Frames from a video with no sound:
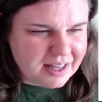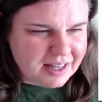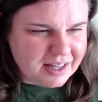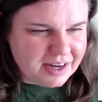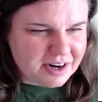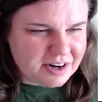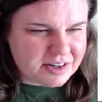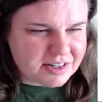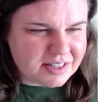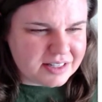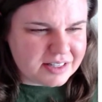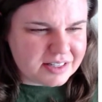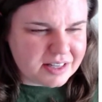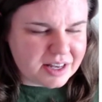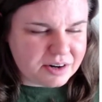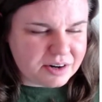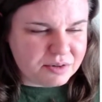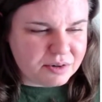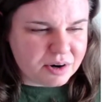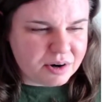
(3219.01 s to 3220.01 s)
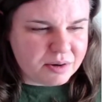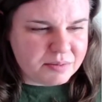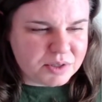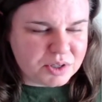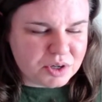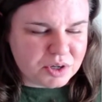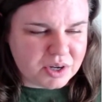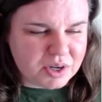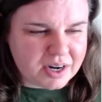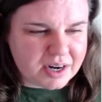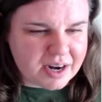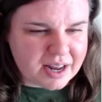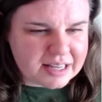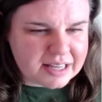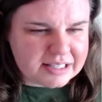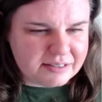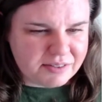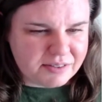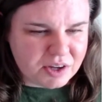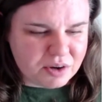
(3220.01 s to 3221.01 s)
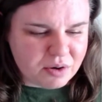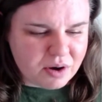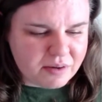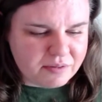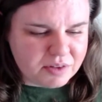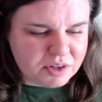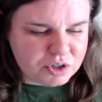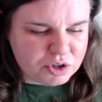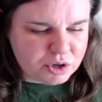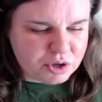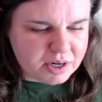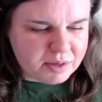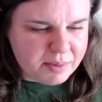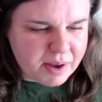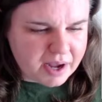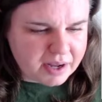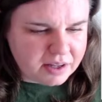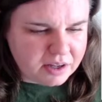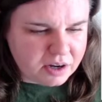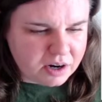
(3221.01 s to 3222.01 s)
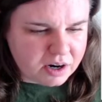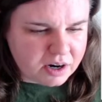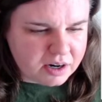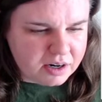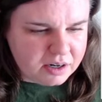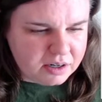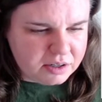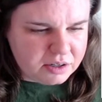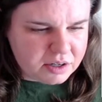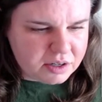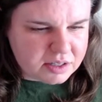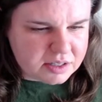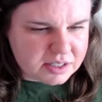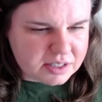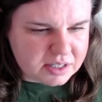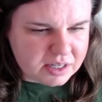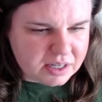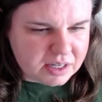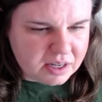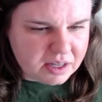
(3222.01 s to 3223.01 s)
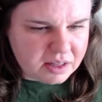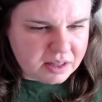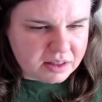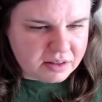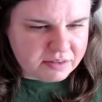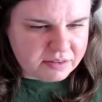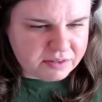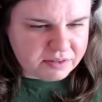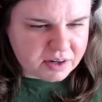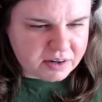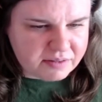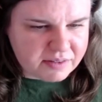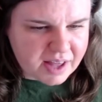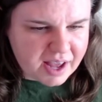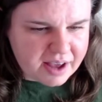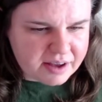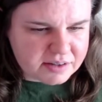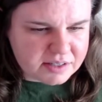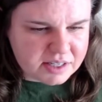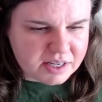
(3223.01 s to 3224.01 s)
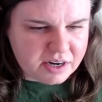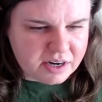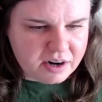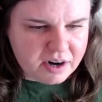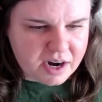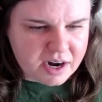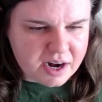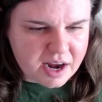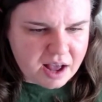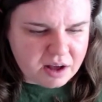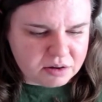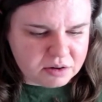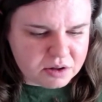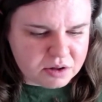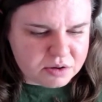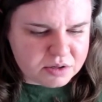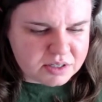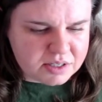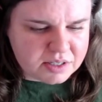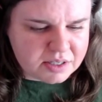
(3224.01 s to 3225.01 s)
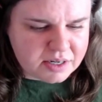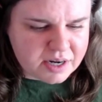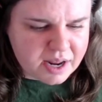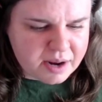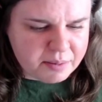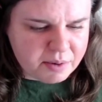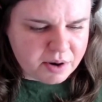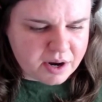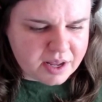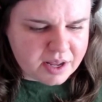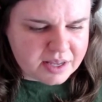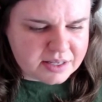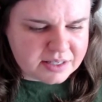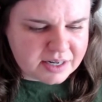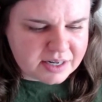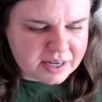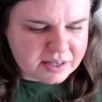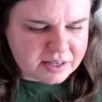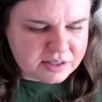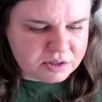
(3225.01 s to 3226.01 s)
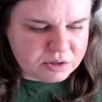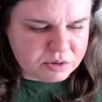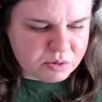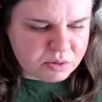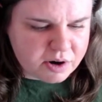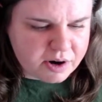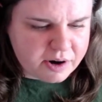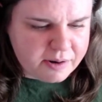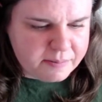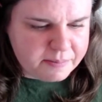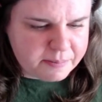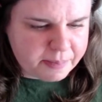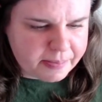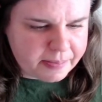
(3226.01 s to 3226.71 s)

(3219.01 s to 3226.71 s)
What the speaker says: Here's the sunroom, so you get a nice view of the treed backyard. You can see the front of the house here and how close the neighbor is next door.